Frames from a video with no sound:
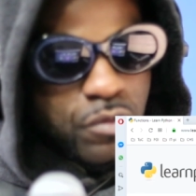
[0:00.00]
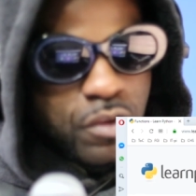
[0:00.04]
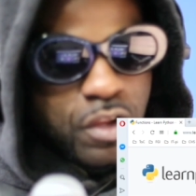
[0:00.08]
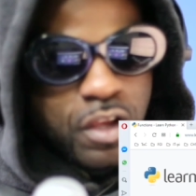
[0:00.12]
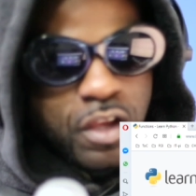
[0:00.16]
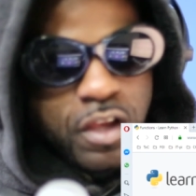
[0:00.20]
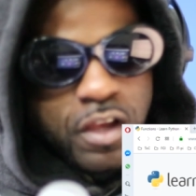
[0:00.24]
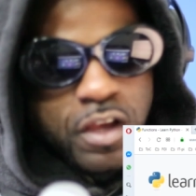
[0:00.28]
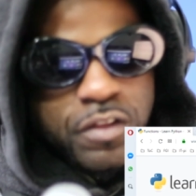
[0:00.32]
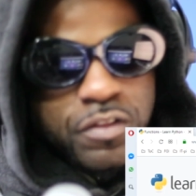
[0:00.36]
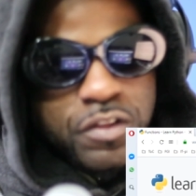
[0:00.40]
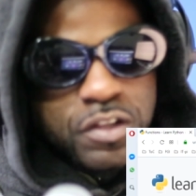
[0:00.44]

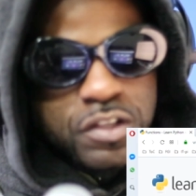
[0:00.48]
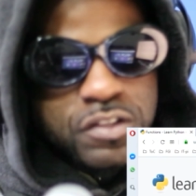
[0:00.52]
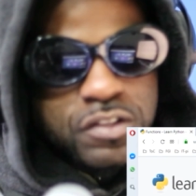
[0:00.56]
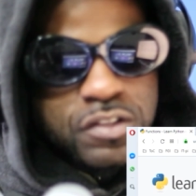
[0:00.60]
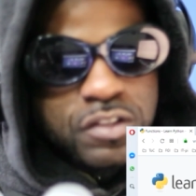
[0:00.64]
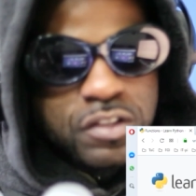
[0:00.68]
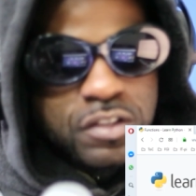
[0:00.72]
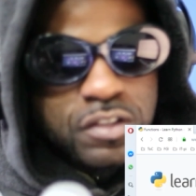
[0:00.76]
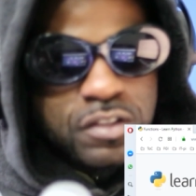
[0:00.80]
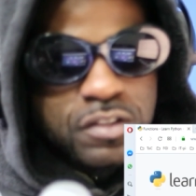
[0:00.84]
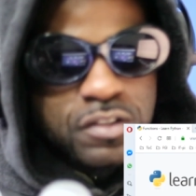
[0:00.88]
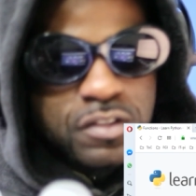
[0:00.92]
And this
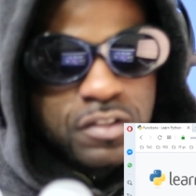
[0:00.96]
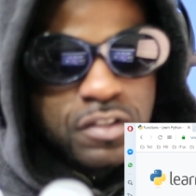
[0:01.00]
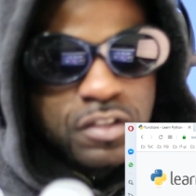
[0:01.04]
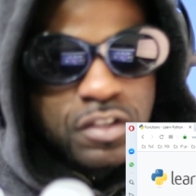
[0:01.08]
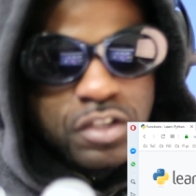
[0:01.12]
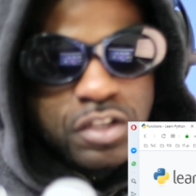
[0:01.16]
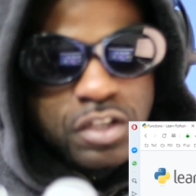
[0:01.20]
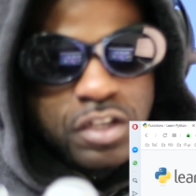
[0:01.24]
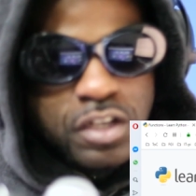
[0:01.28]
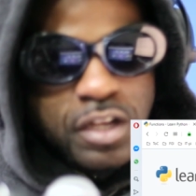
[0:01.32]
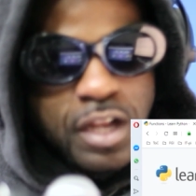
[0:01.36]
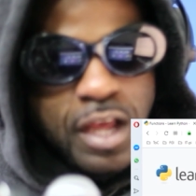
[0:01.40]
is
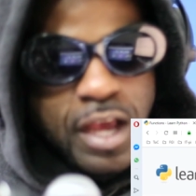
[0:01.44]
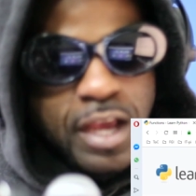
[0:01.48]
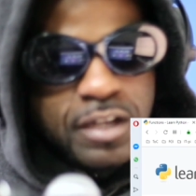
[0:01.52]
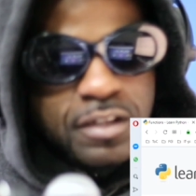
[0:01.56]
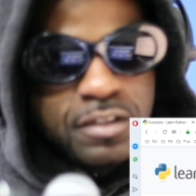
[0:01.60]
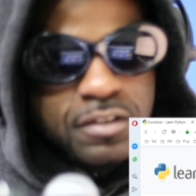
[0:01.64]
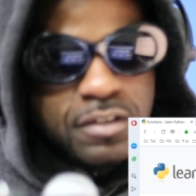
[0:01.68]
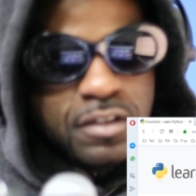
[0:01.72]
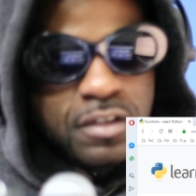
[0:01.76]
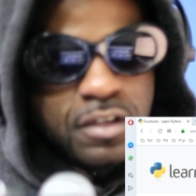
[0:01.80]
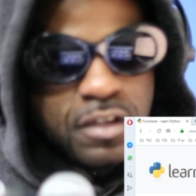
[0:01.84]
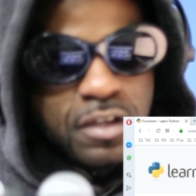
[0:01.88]
Good
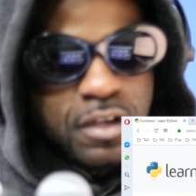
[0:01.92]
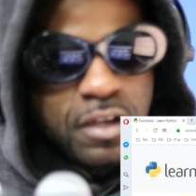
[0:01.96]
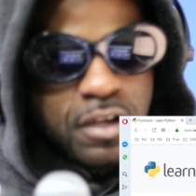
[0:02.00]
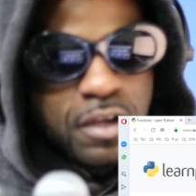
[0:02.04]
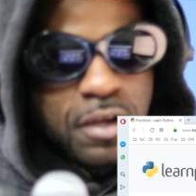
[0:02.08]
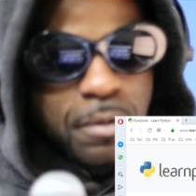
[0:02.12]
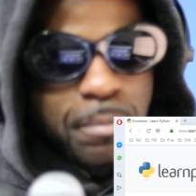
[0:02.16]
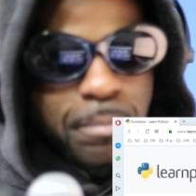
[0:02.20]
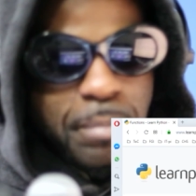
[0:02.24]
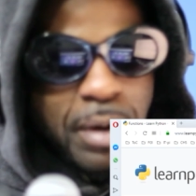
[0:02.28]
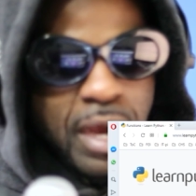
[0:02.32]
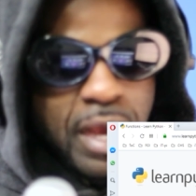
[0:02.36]
Night
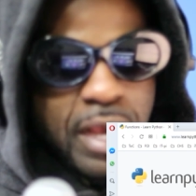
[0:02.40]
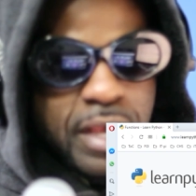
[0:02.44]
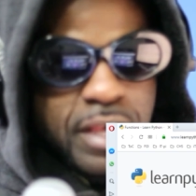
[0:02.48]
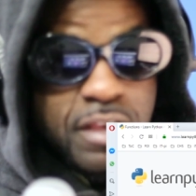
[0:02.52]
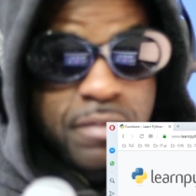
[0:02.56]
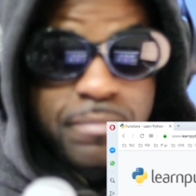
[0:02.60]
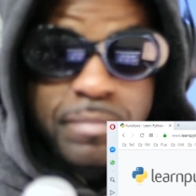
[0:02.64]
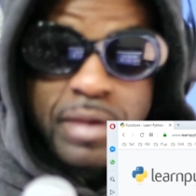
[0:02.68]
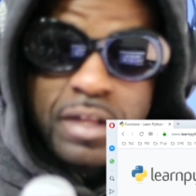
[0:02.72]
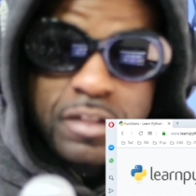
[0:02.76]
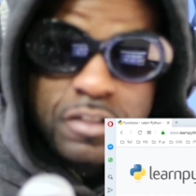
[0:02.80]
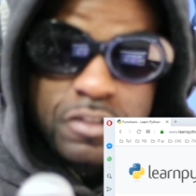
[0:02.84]
by
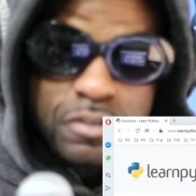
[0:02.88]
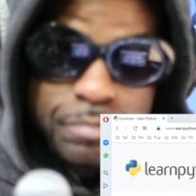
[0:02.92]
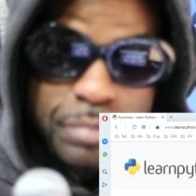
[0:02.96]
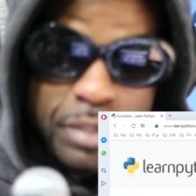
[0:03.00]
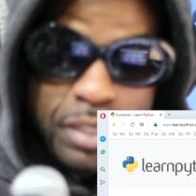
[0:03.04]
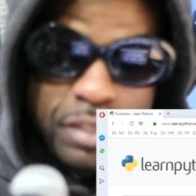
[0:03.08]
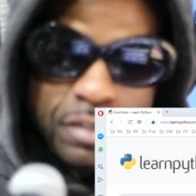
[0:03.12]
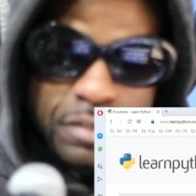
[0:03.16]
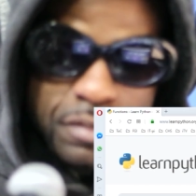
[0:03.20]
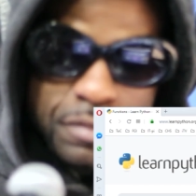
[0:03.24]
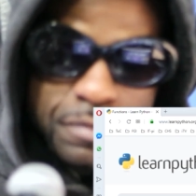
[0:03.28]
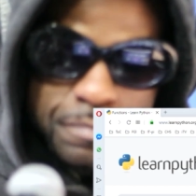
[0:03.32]
Emancipator.